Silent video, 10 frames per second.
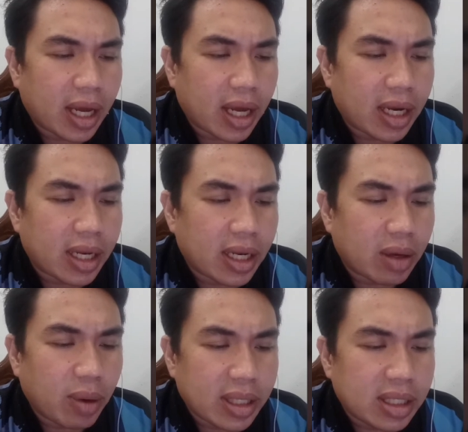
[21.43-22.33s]
And
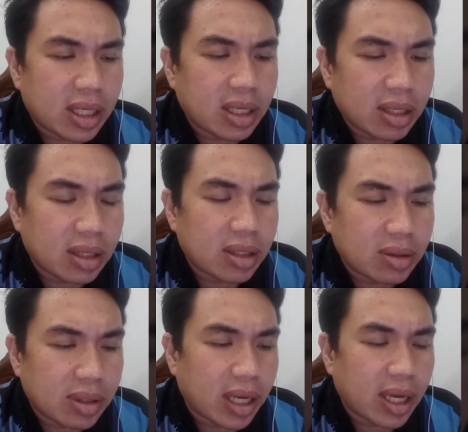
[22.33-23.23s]
the question
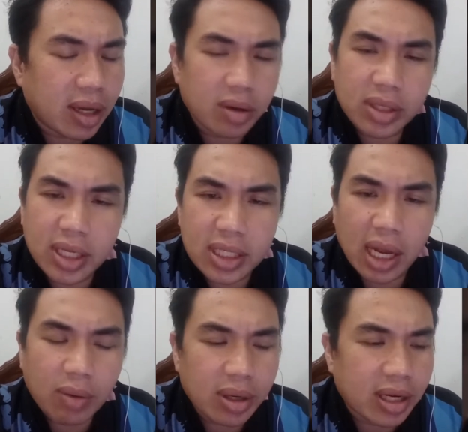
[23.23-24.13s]
today on things
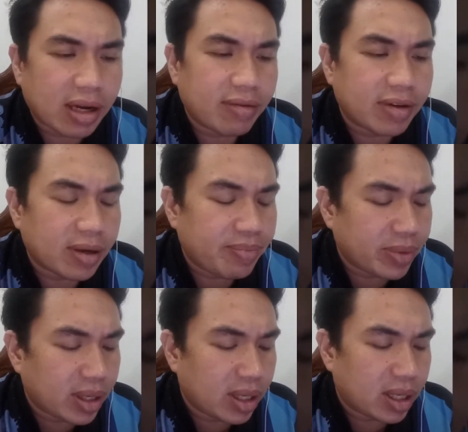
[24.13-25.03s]
that I want to cover
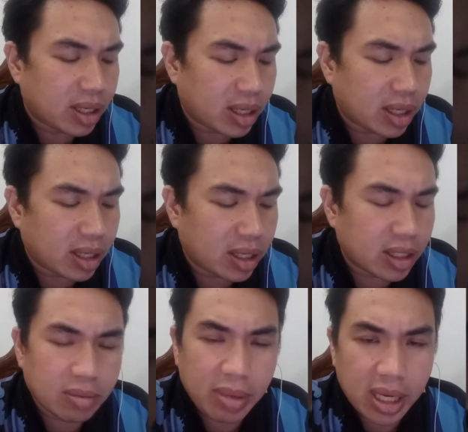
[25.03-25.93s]

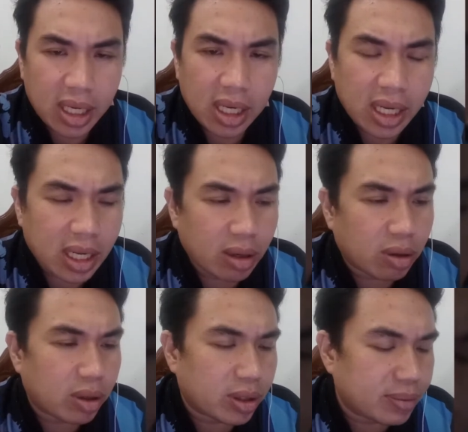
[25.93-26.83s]
is mainly
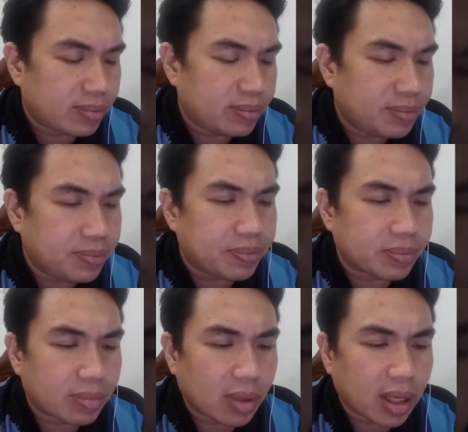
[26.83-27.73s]
on
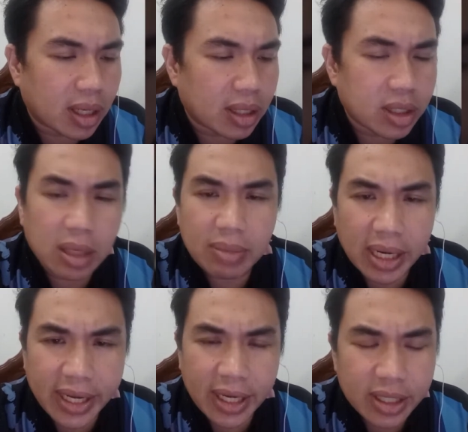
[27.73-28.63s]
Steem
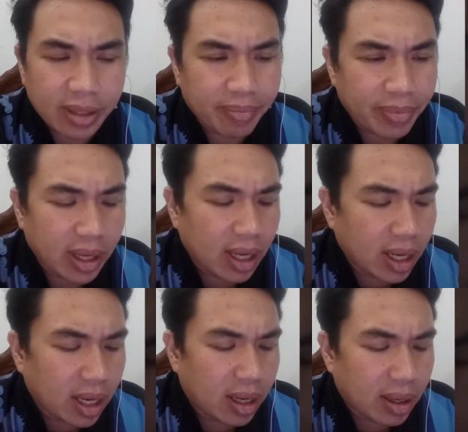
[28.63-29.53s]
Delegation.
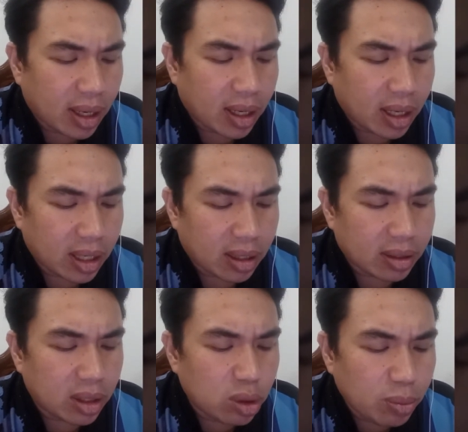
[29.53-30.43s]

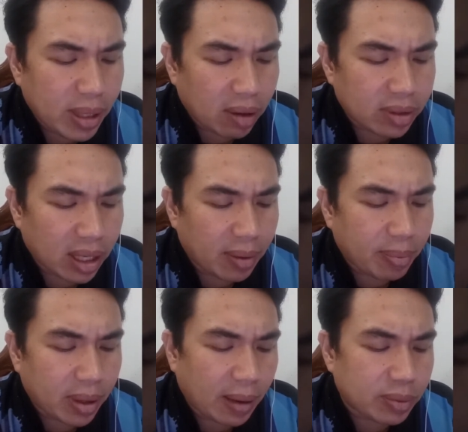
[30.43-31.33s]
The newbie out
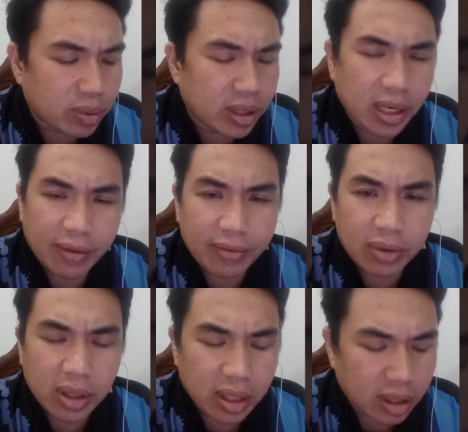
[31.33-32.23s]
there perhaps wouldn't have
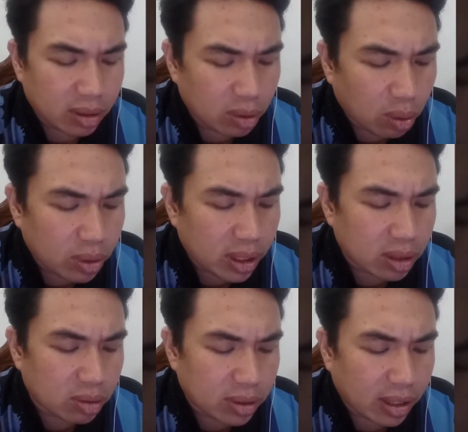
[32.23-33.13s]
known
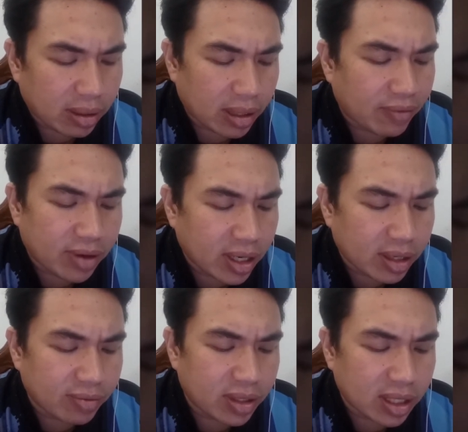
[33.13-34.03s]
this, or they never
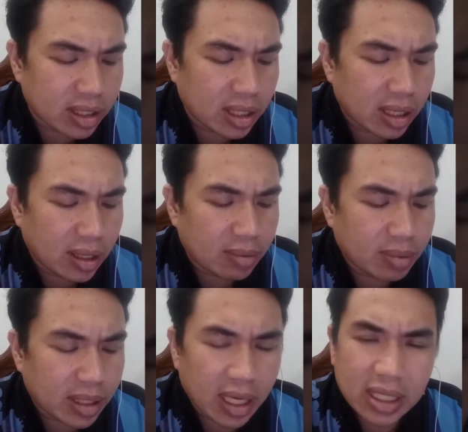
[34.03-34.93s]
heard of this,
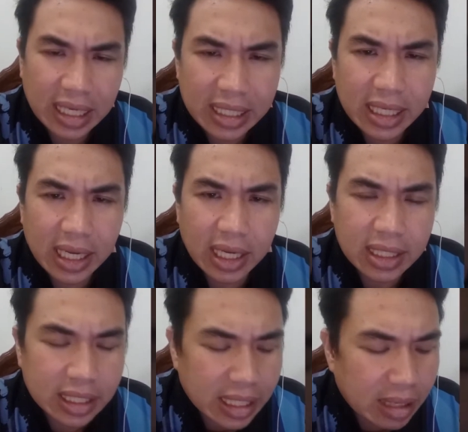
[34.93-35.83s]
but there are such thing
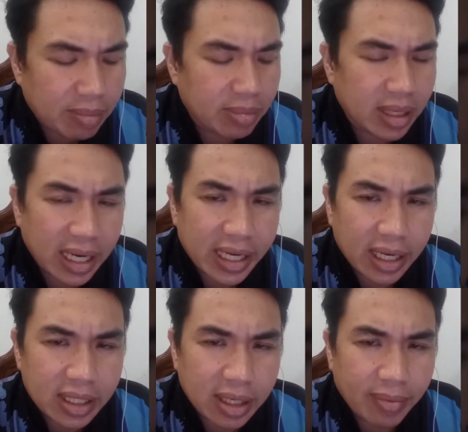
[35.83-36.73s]
as Steem
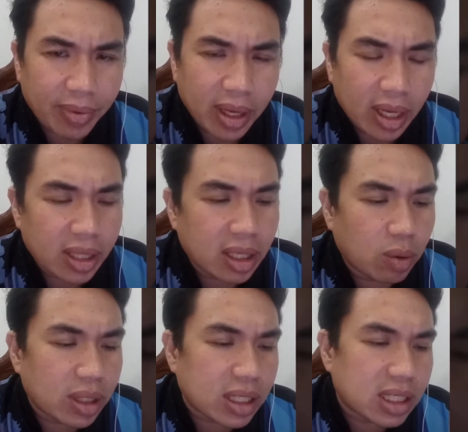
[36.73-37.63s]
Delegation.
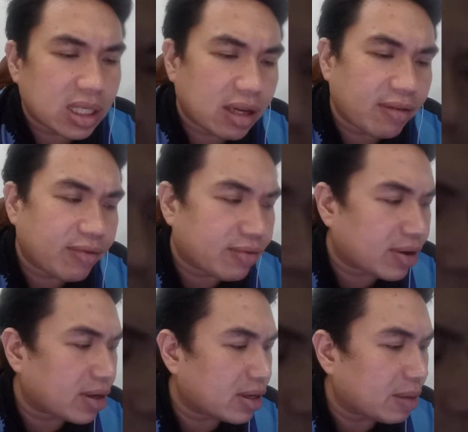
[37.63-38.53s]
The word itself
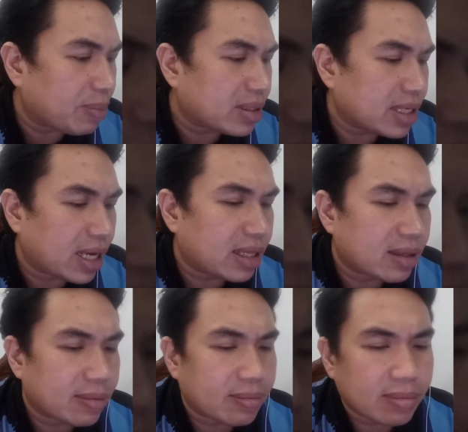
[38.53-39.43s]

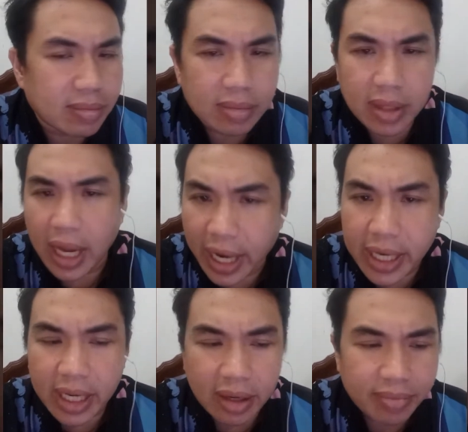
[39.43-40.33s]
represents the
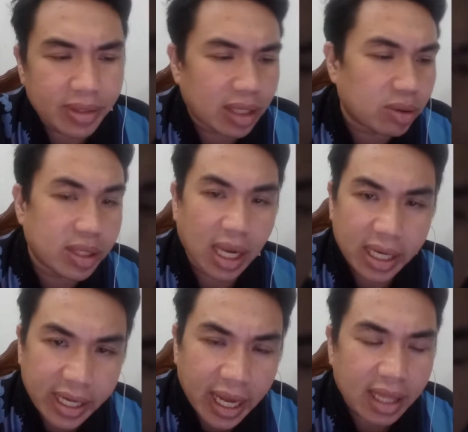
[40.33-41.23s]
idea that you
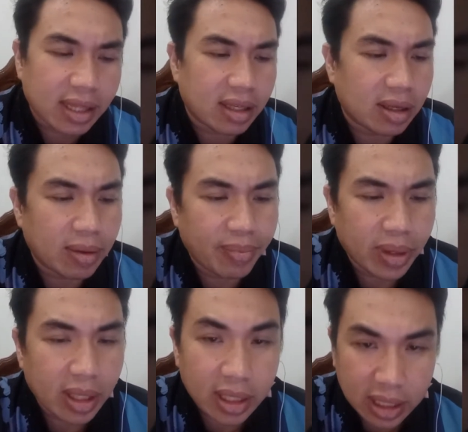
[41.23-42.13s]
delegate
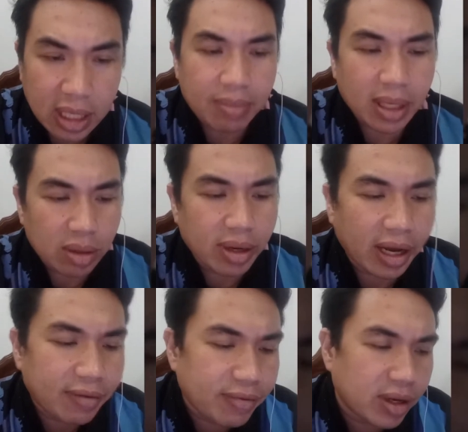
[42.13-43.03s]
the steam that you
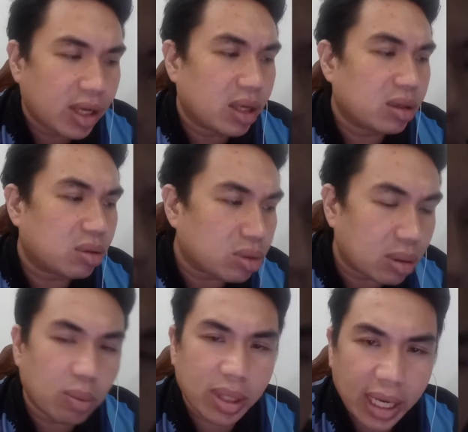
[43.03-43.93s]
have to
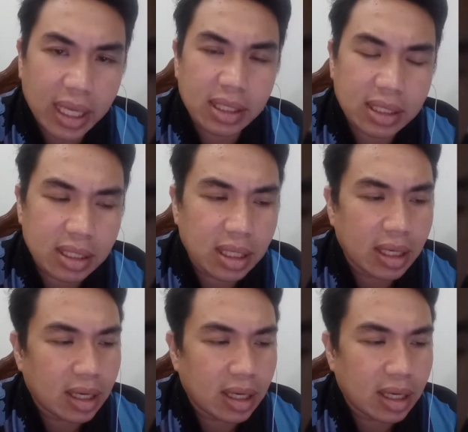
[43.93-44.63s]
someone else.